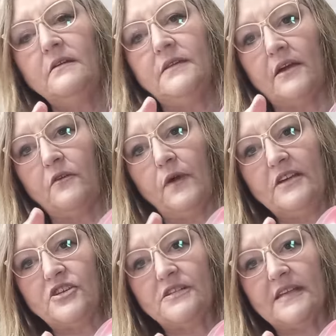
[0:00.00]

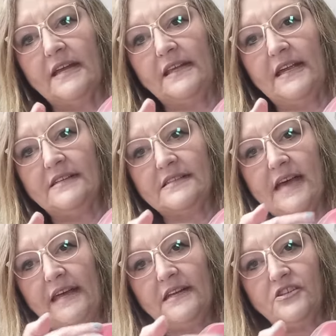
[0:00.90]
decorations on the
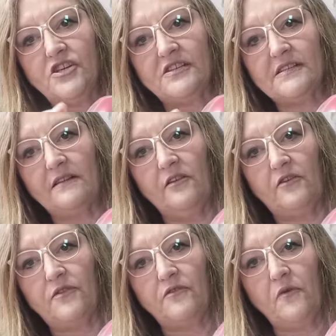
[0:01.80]
inside and just
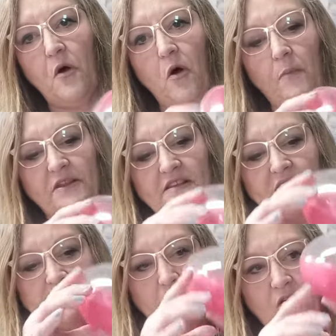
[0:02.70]
look through the hole. But
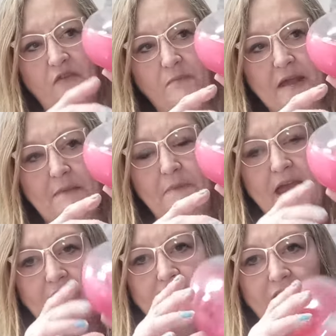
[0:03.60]
this is more of a peep
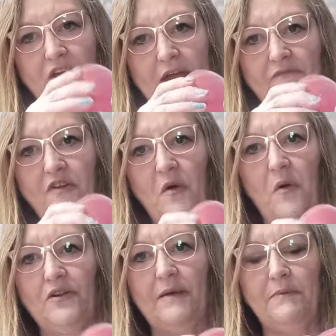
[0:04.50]
egg that you have to
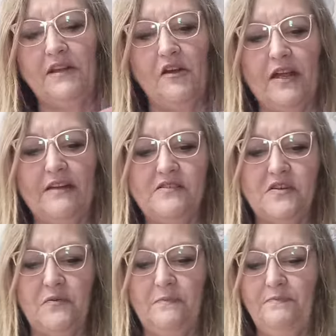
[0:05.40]
hold up and look
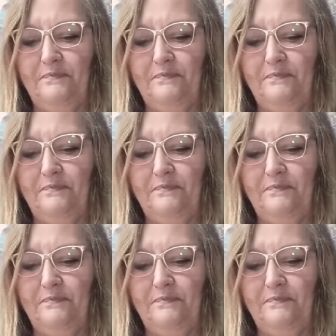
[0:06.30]
into.